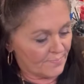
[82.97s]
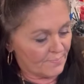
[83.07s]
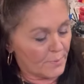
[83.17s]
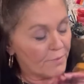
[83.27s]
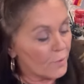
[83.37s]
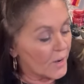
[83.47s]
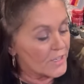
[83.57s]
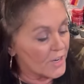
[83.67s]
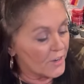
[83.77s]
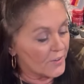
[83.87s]
Before I
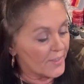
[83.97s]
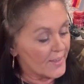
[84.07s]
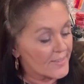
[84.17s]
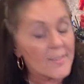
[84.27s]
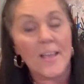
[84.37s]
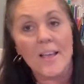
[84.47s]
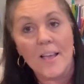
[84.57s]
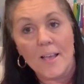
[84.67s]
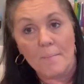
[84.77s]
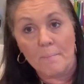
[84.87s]
show you this,
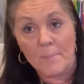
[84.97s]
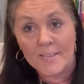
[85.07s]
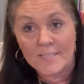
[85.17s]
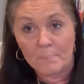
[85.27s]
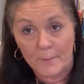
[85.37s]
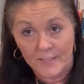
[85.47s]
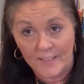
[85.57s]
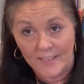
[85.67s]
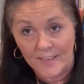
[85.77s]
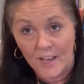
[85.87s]
Miss
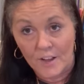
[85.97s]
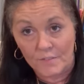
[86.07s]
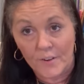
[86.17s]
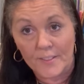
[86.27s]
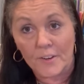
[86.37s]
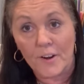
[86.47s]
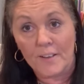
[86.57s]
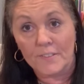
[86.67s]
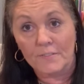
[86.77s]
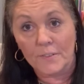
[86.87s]
Billy over at the
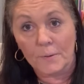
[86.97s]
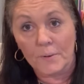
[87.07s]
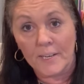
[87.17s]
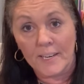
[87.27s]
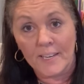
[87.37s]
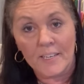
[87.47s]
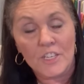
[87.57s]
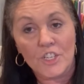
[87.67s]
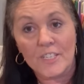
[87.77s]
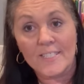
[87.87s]
Crafty Floridian,
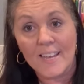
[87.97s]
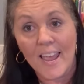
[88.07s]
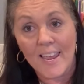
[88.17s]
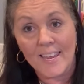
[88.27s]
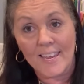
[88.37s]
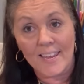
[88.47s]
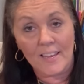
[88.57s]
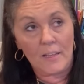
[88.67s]
she's taking,